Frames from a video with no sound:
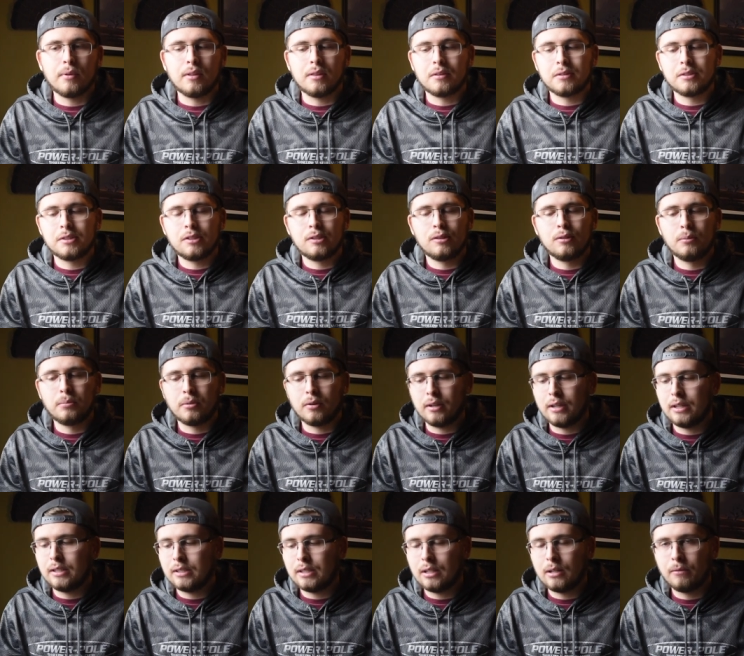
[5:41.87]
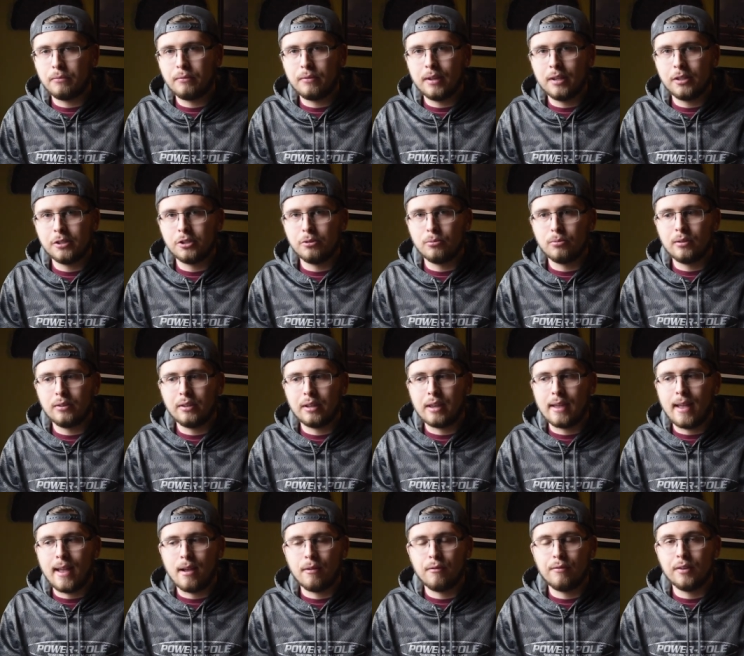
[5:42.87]
But they're super easy to fish. You really
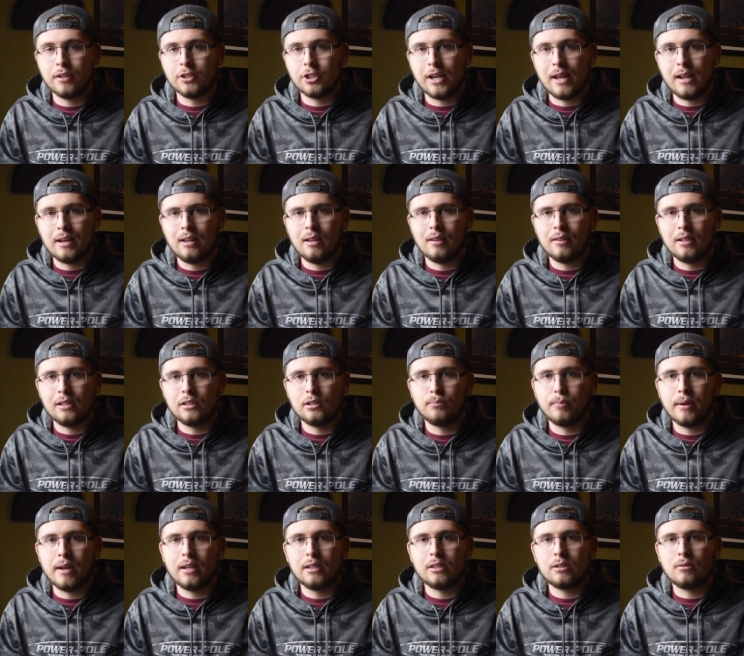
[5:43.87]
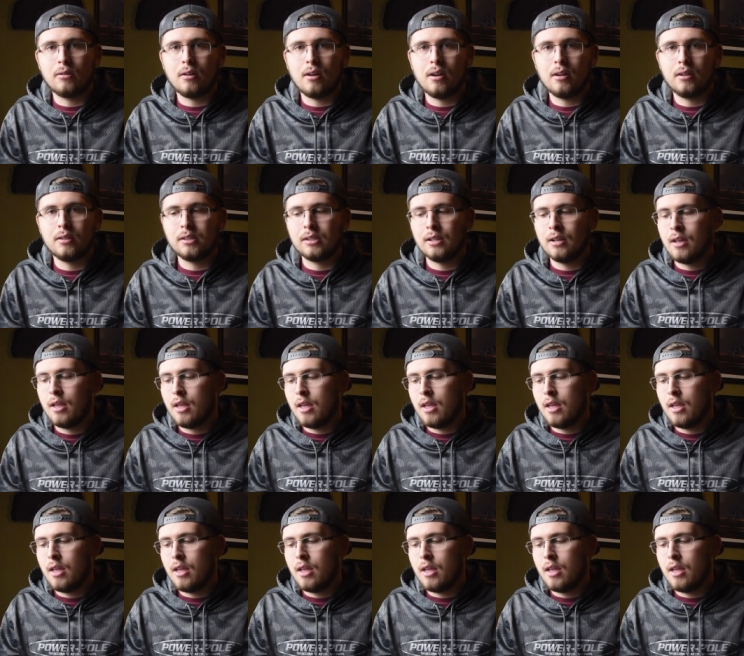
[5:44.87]
can't fish any of these baits wrong.